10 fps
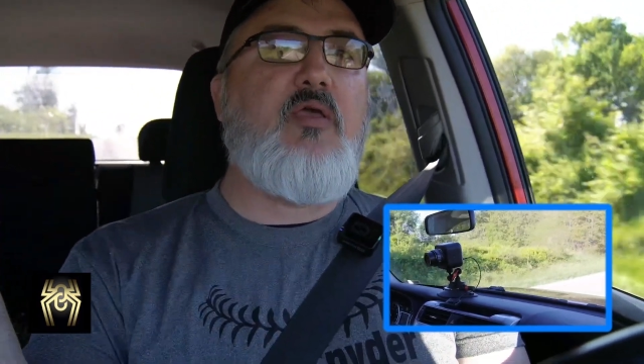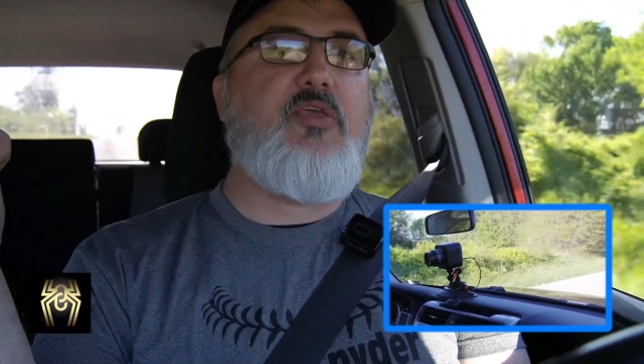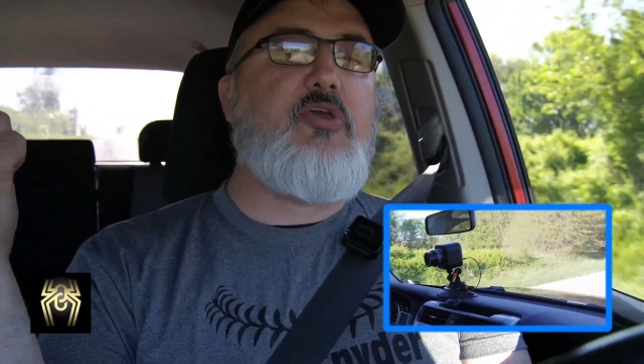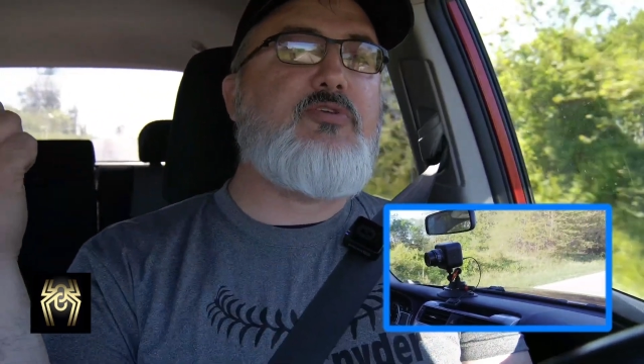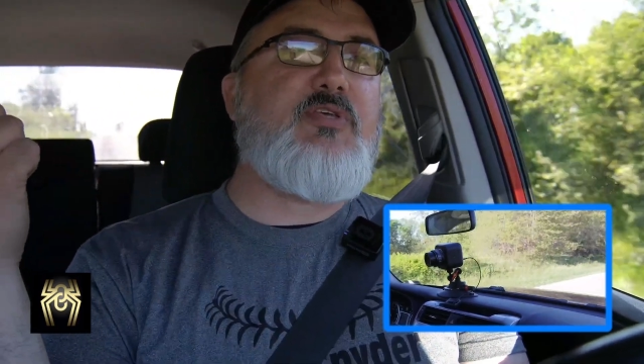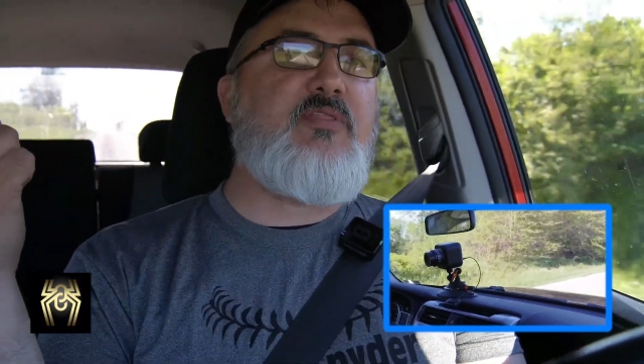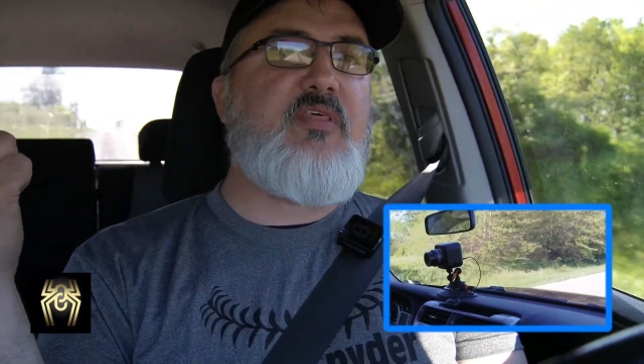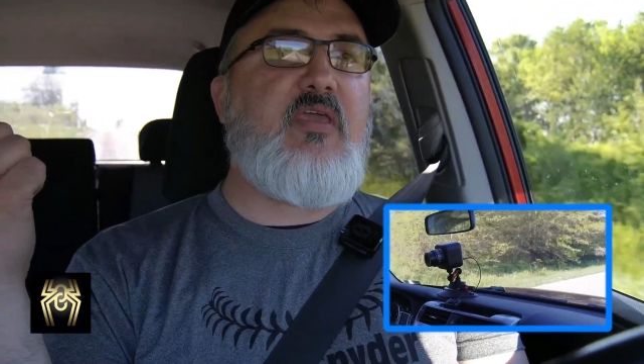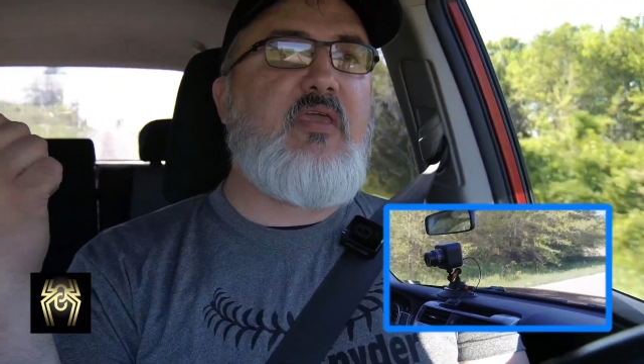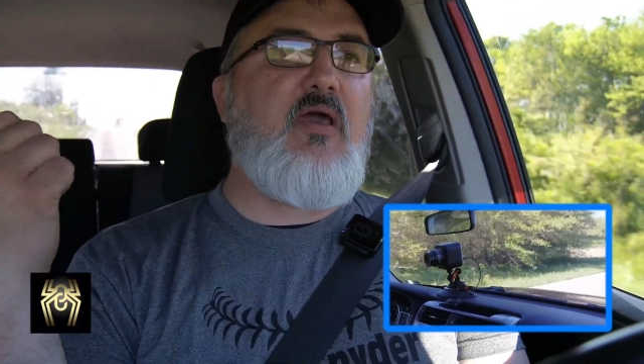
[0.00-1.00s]
using
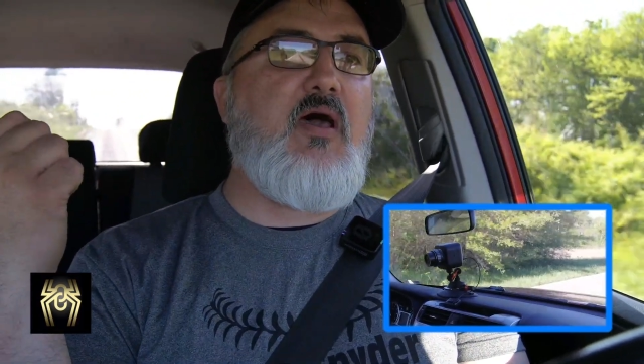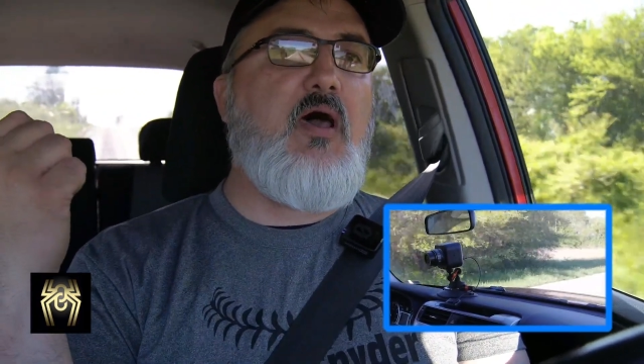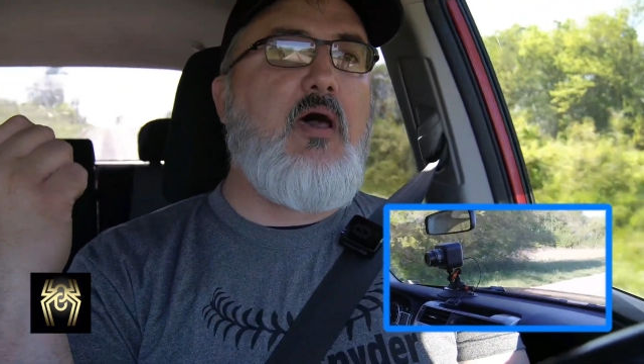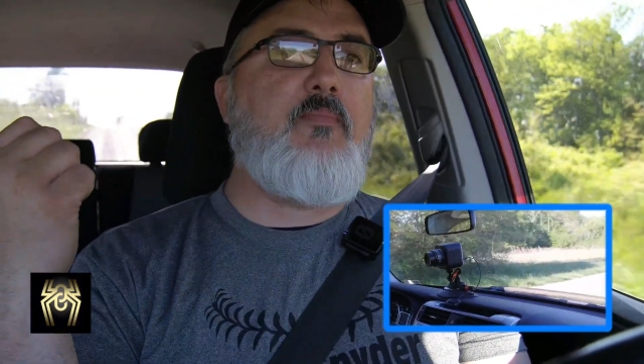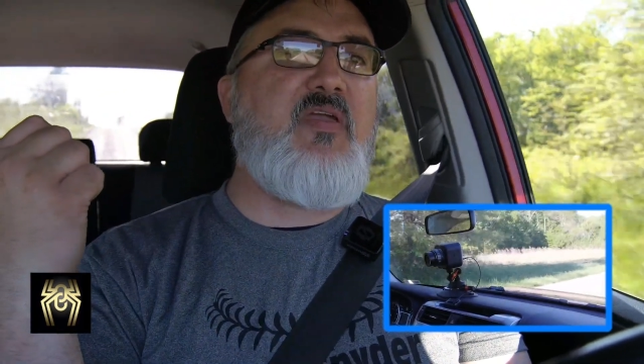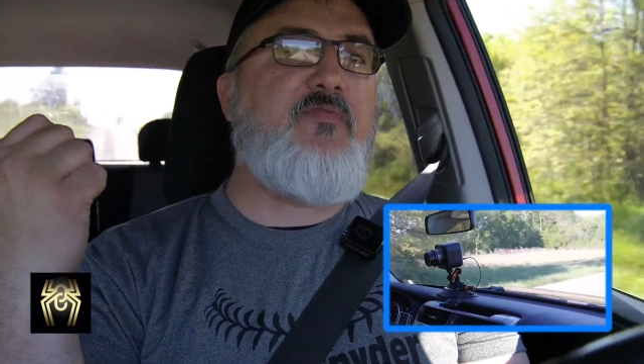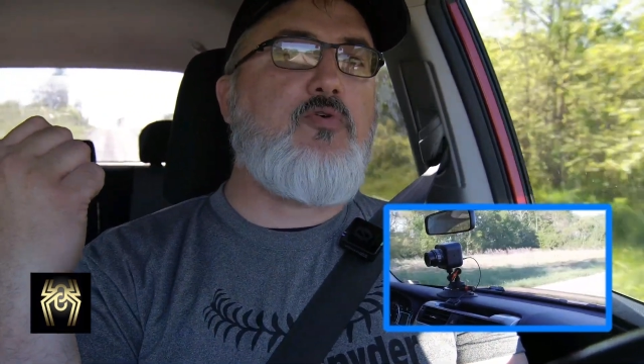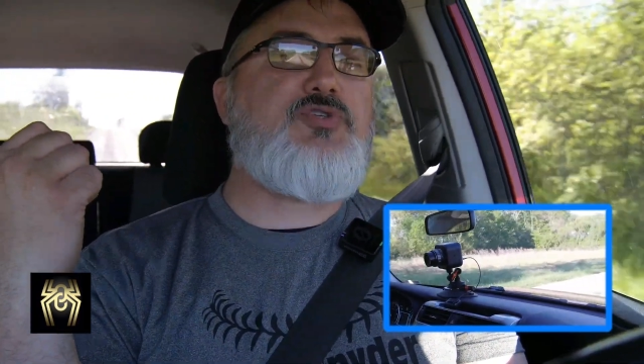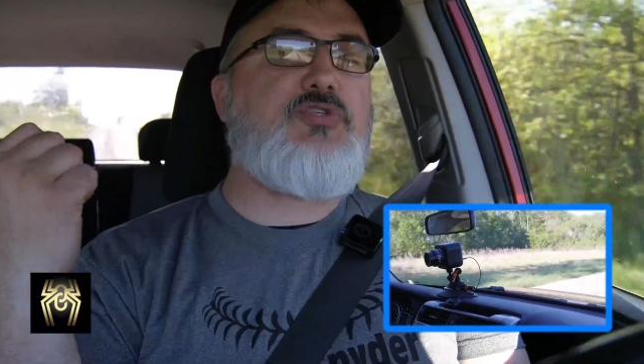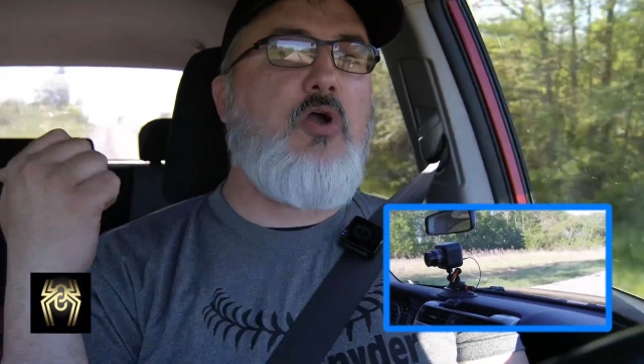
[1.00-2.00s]
the Mevo
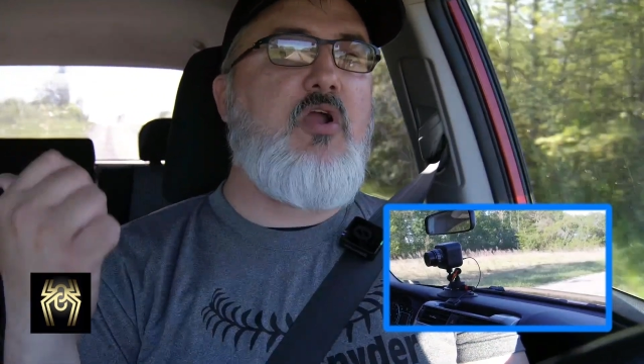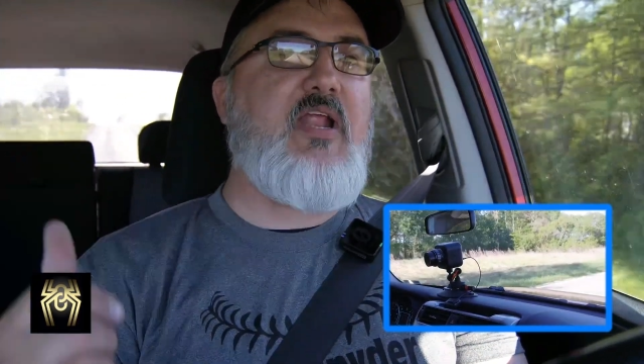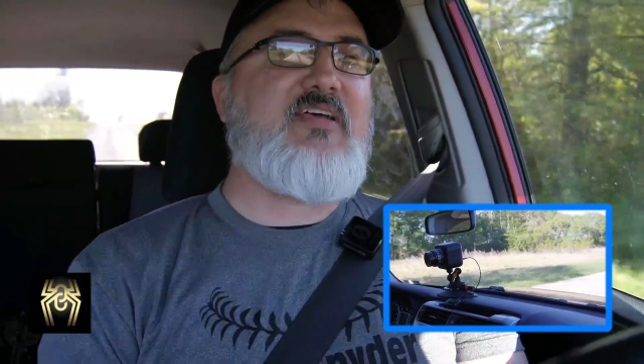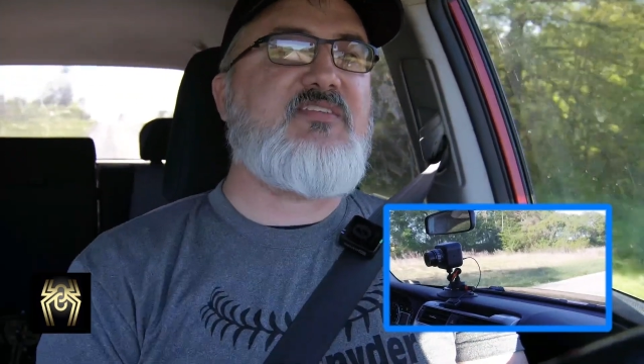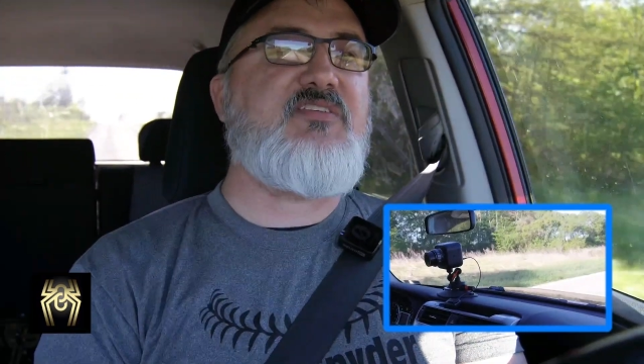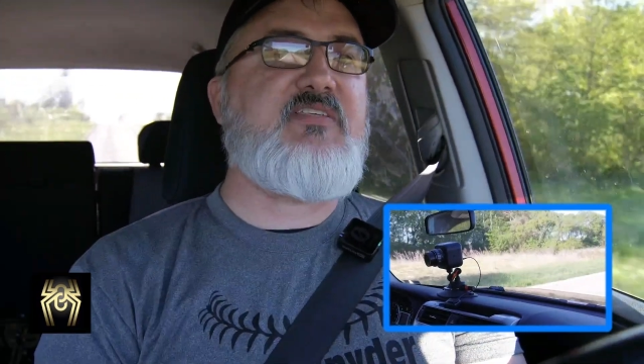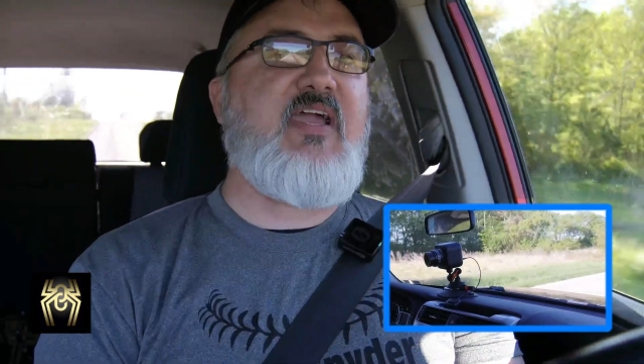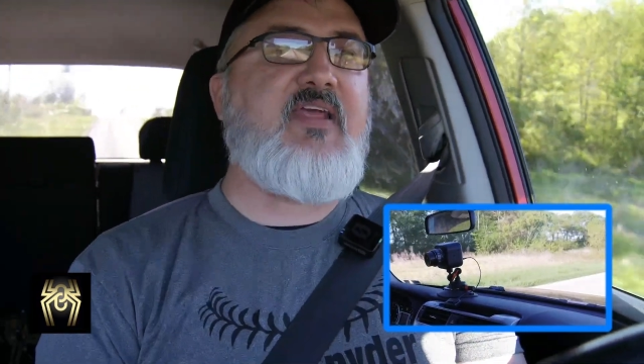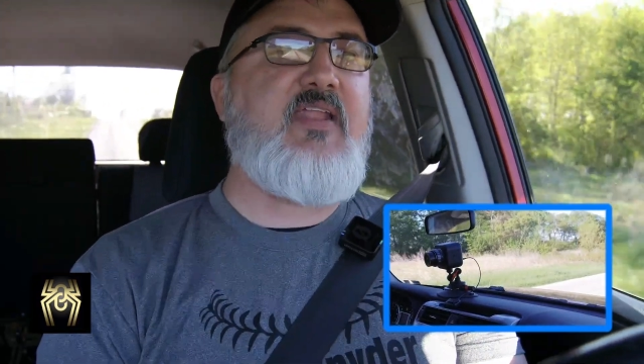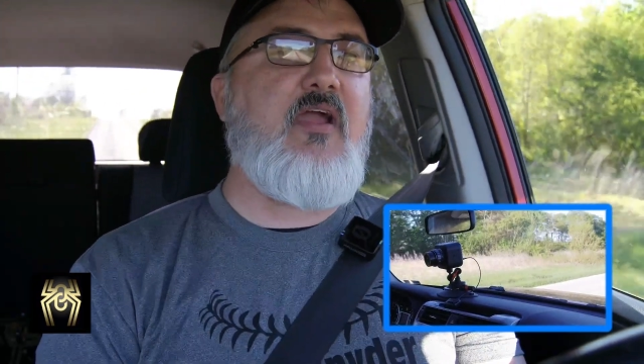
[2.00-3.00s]
Start as the
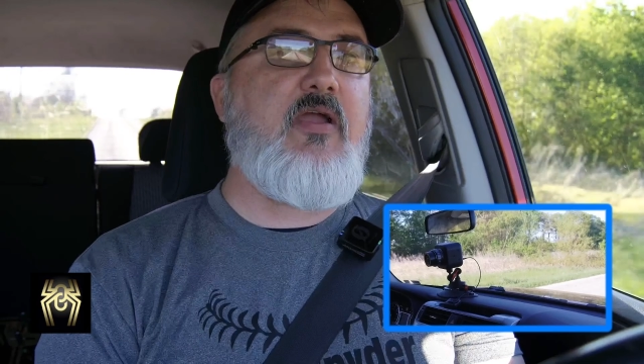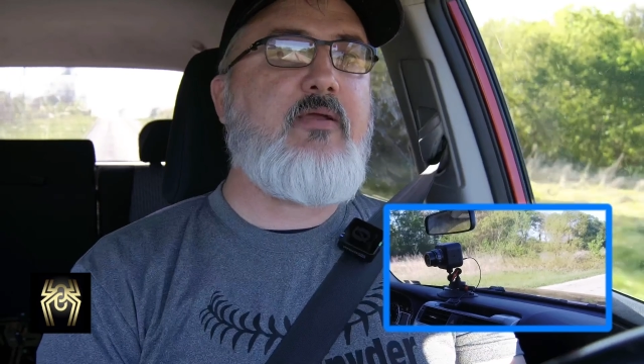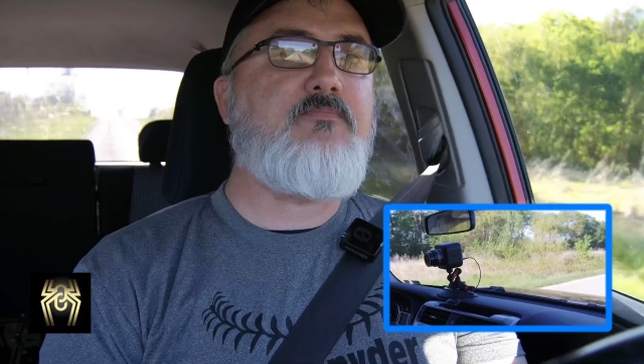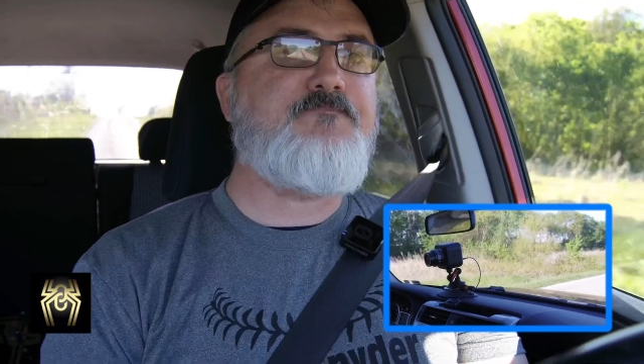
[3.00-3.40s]
secondary,